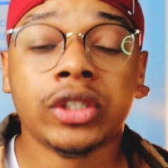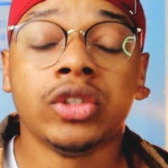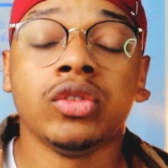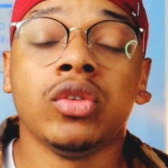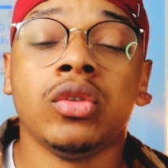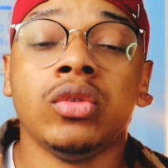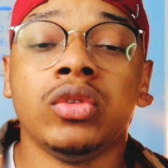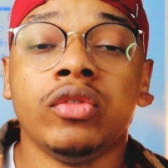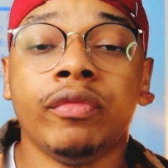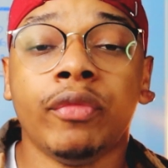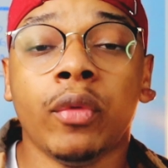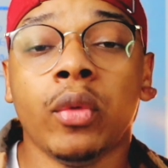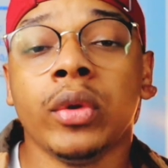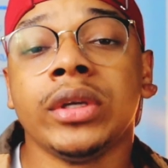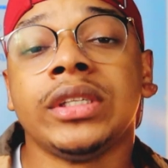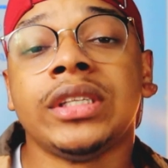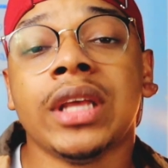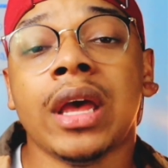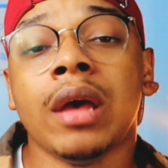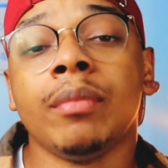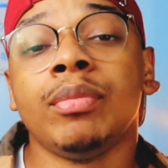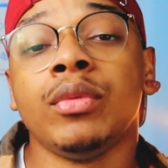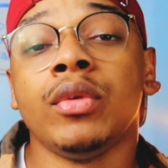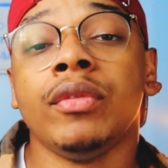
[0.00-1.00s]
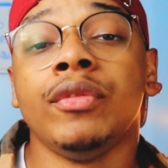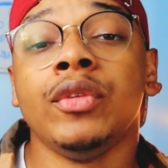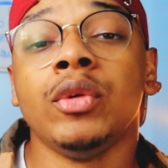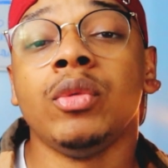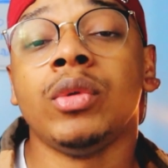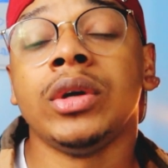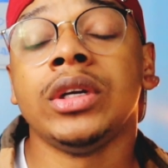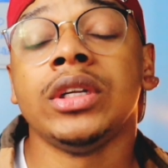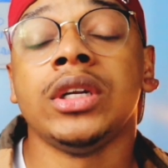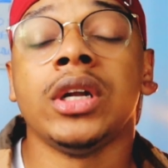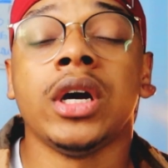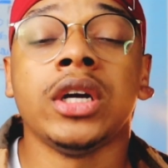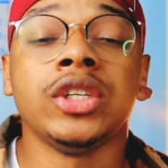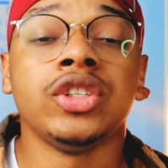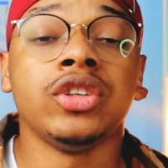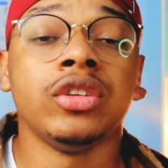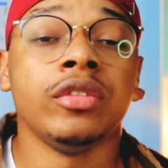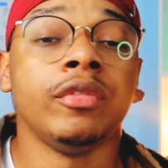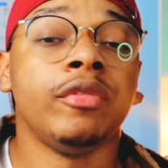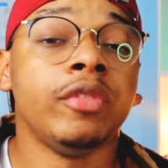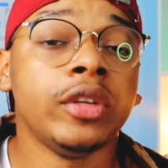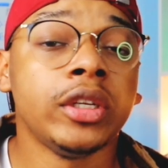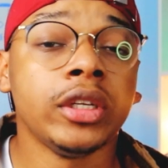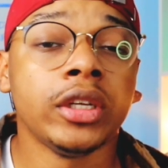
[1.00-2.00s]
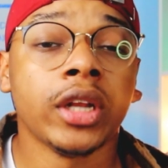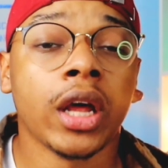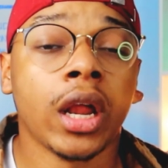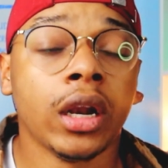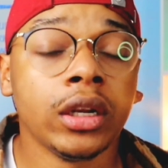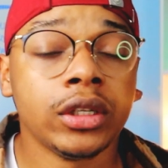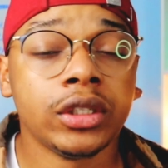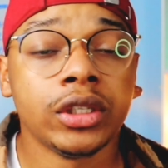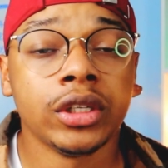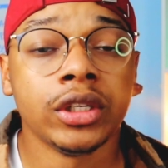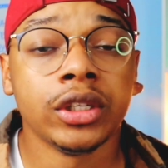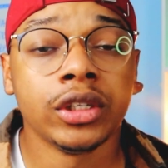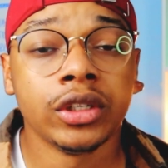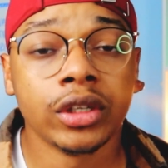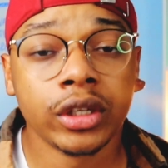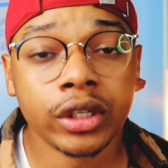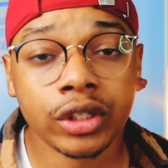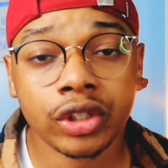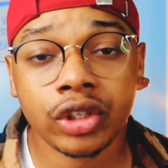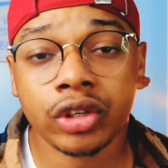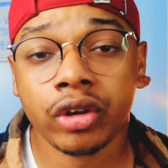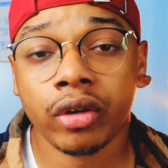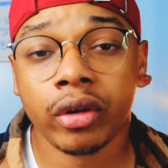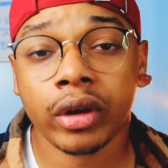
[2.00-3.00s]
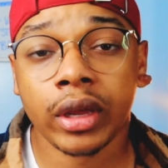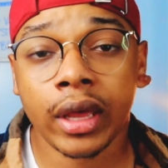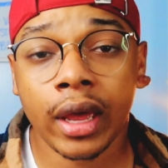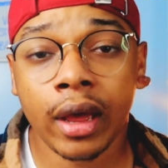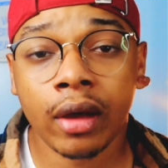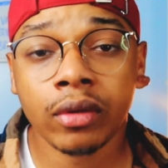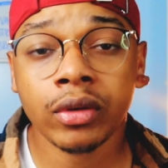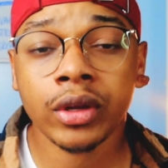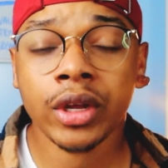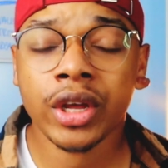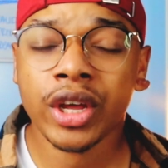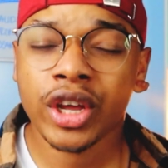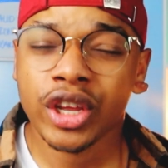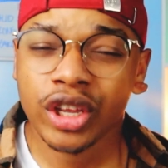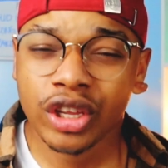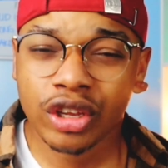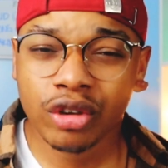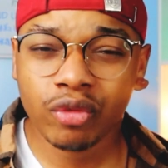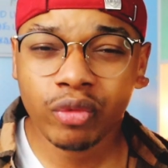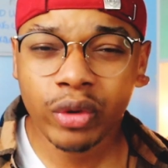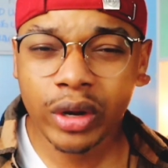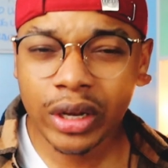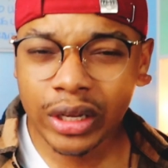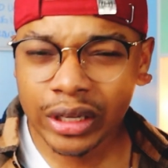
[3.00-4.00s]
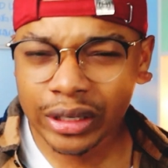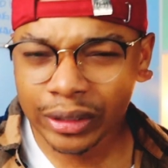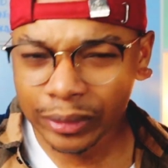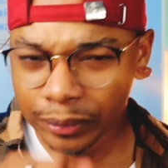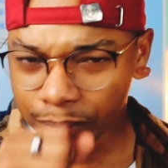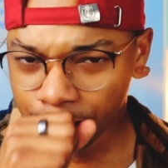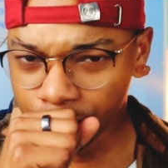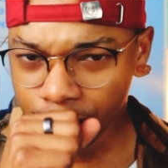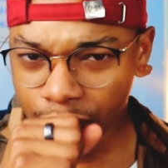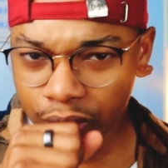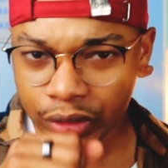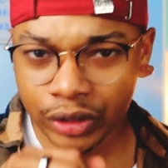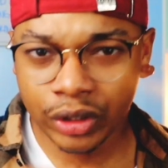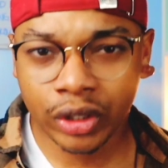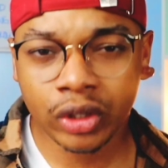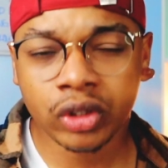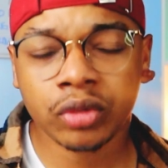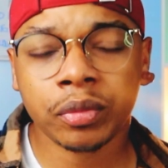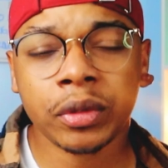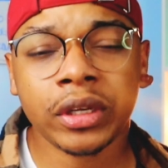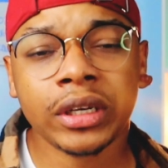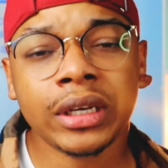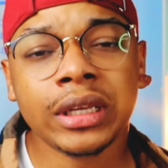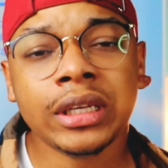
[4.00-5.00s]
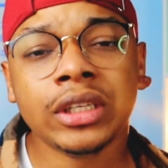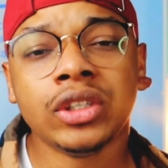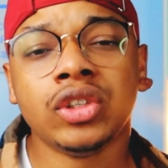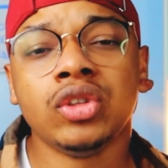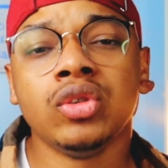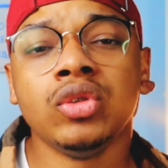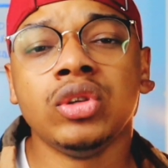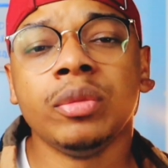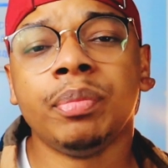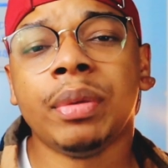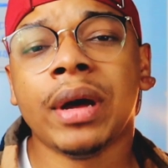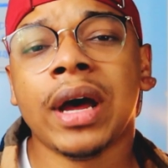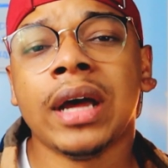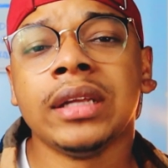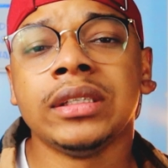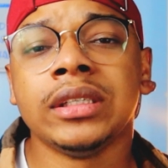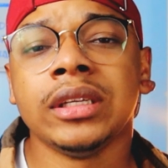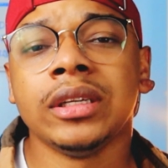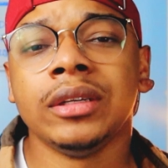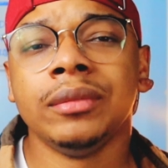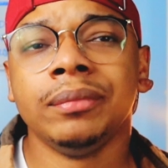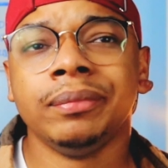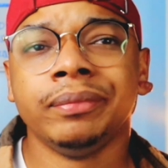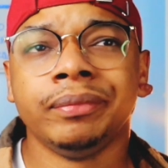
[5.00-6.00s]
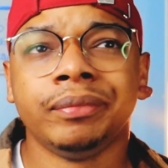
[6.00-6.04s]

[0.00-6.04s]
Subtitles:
So for example, if you wanted $150 into your account, you really, need to deposit